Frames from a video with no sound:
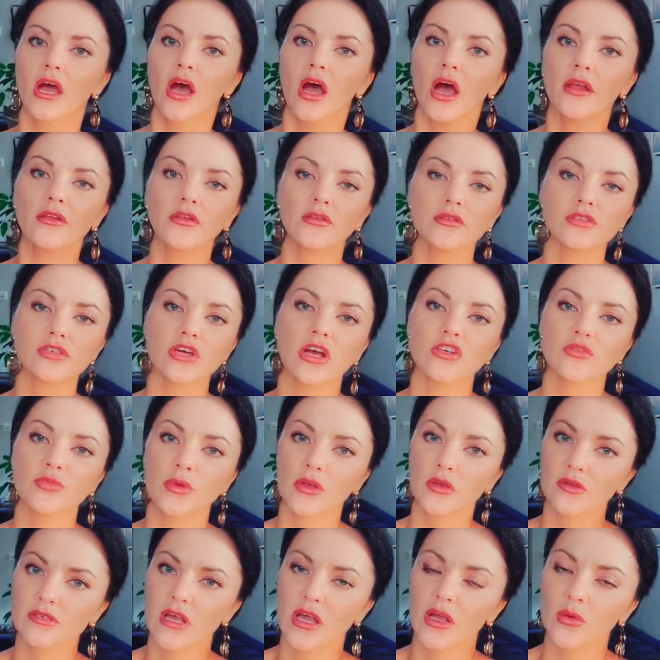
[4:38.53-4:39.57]
I don't judge
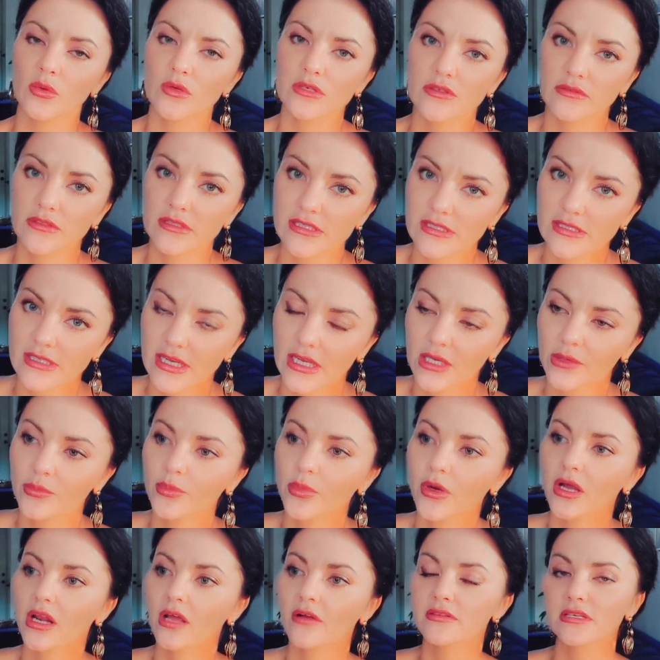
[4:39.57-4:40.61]
because I was the same,
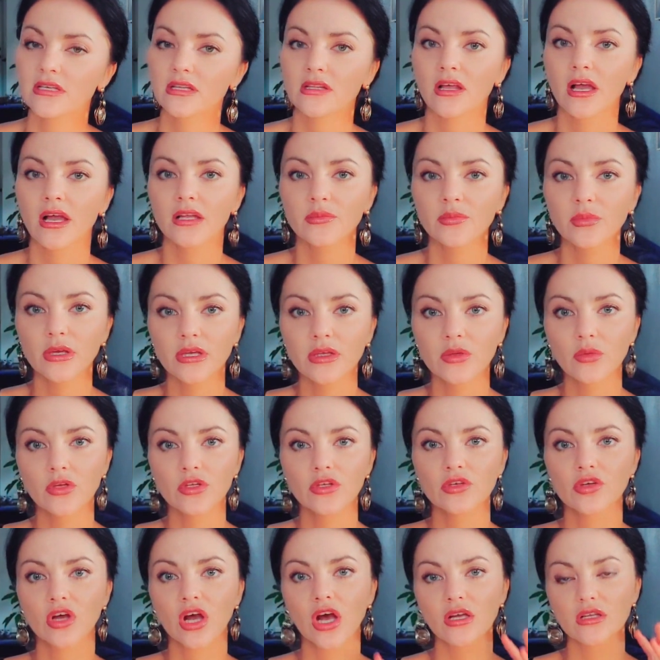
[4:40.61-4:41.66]
but after enlightenment,
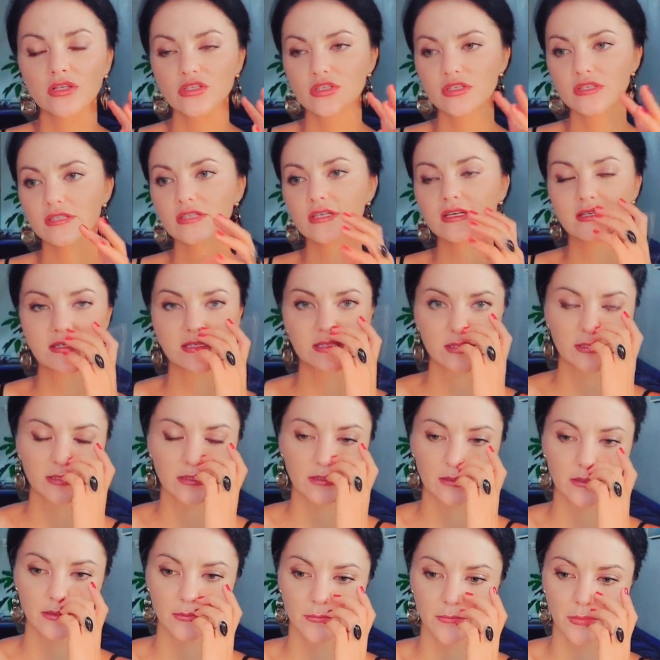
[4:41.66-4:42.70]
when your consciousness
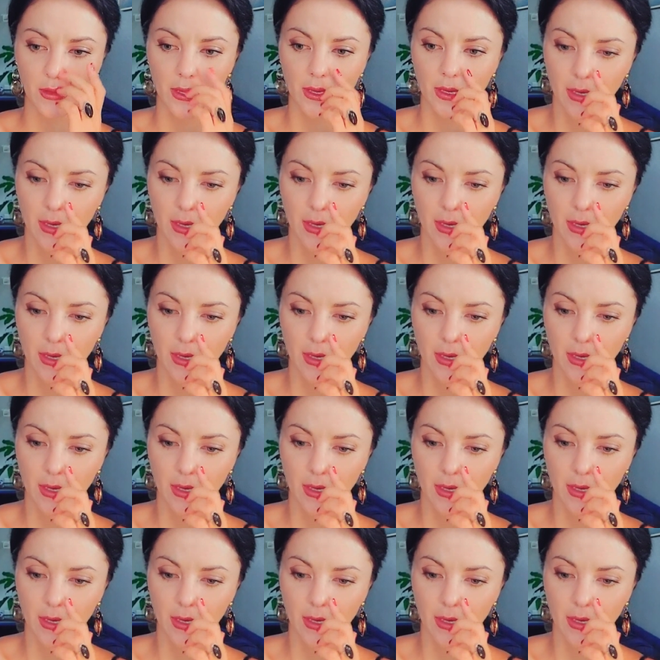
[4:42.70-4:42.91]
um,